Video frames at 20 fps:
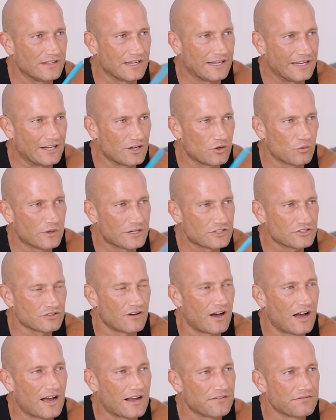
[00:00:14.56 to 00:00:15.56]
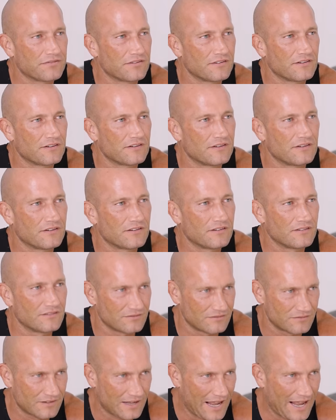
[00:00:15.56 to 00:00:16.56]
to get a rich life
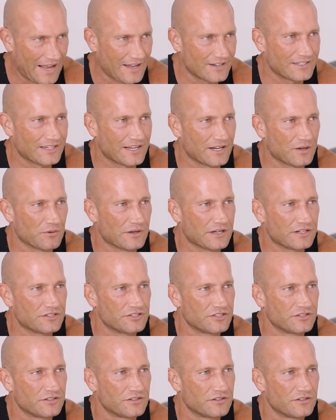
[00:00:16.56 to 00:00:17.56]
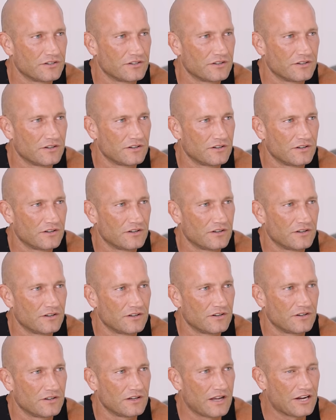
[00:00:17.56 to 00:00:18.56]
and to get rich.
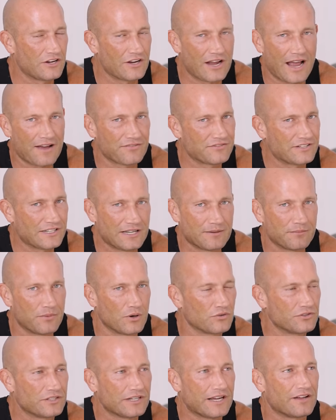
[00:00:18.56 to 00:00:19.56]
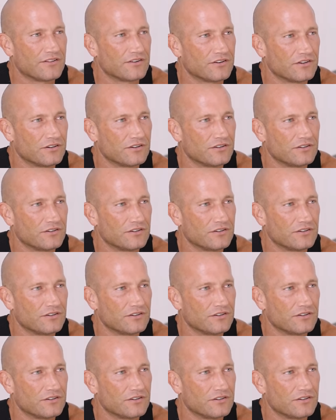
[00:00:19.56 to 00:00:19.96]
And you have to get both together.